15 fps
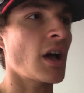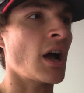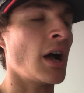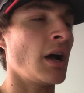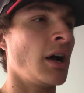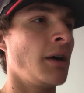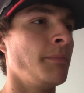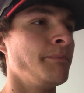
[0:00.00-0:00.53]

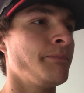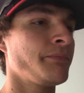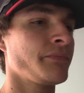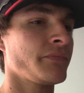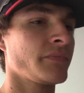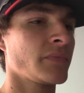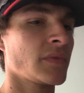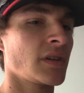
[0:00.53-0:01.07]

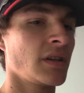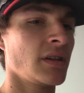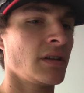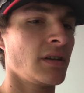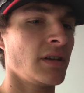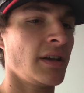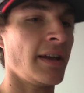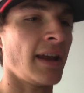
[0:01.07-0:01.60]

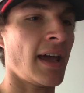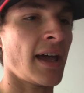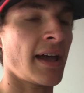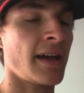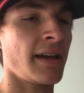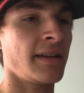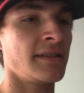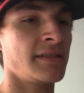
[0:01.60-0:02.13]
It
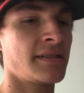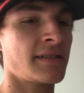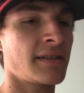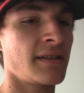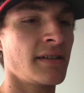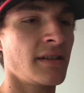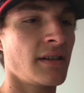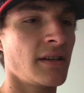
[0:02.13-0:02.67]

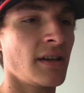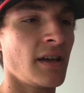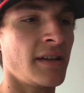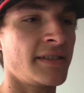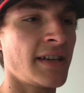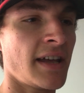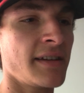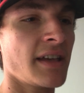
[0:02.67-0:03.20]
has
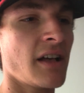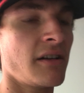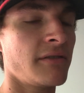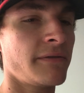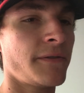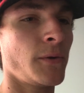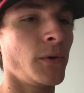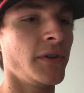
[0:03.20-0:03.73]
a
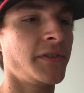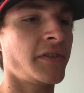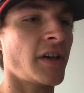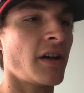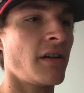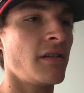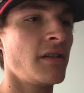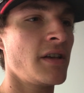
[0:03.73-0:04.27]
10-gallon fuel
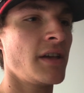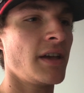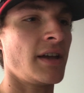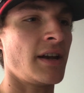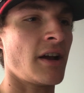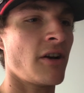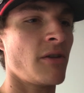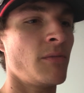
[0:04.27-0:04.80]
cell,
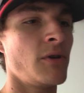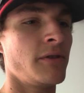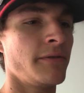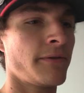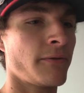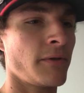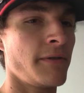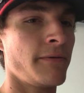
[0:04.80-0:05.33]
an
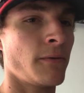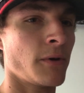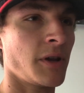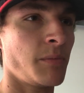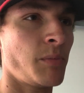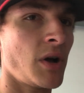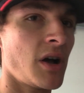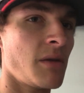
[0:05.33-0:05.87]
Aeromotive
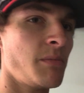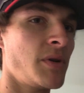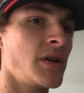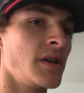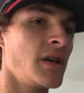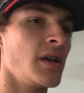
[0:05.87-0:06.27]
340 pump,